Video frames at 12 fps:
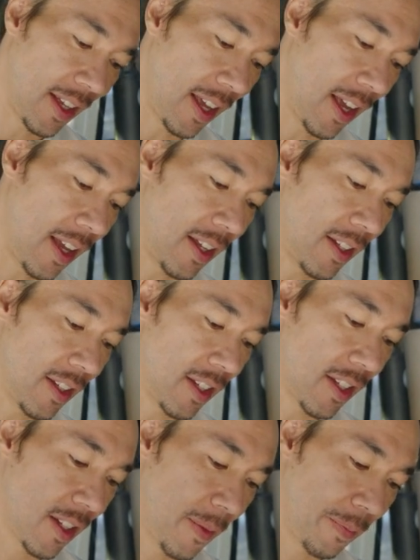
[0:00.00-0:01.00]

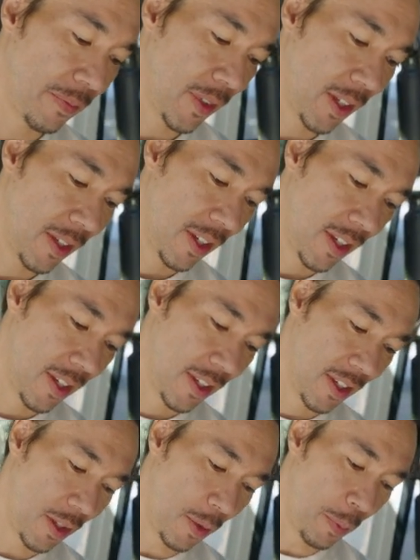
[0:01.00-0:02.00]
is
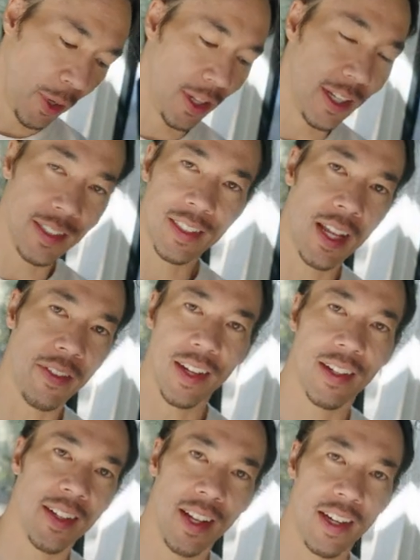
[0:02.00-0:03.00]
you put a little divot
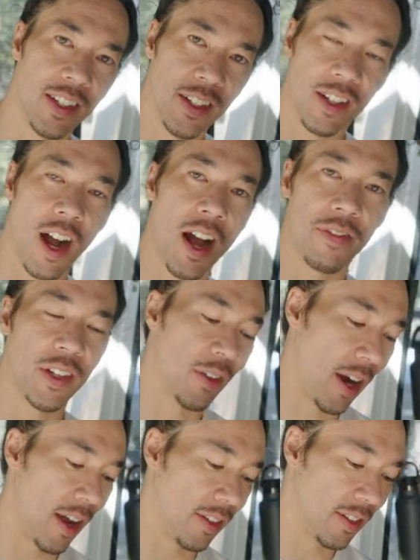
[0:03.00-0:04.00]
in your coffee
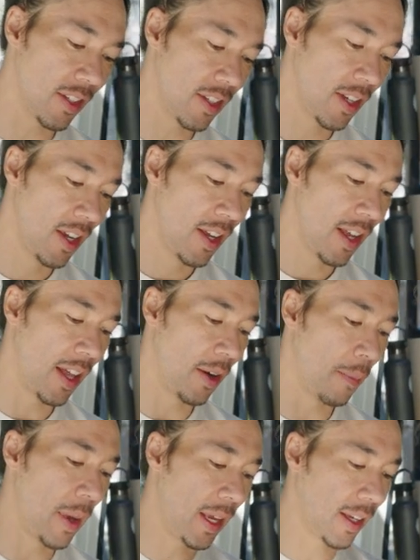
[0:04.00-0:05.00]
grounds. It'll
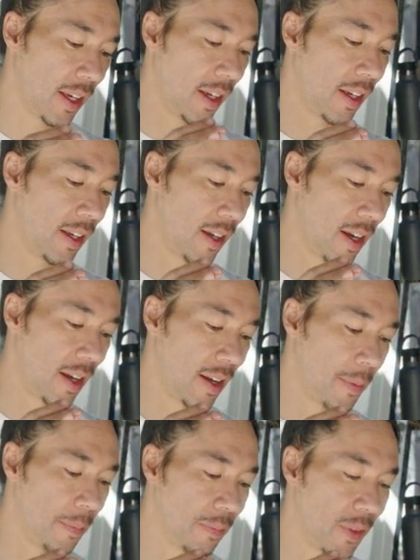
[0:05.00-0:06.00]
make it
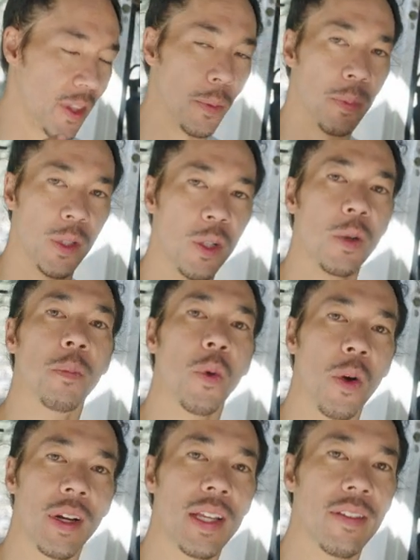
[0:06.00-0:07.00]
um, the bloom
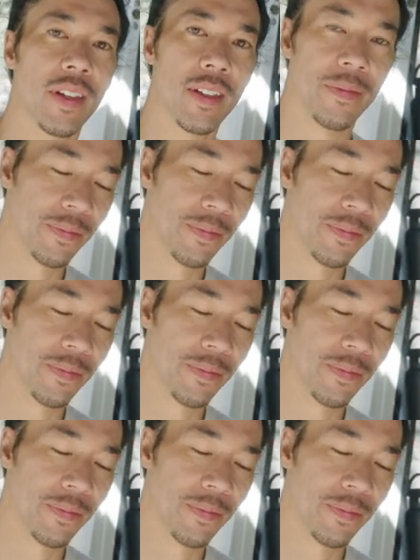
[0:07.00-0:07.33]
more even.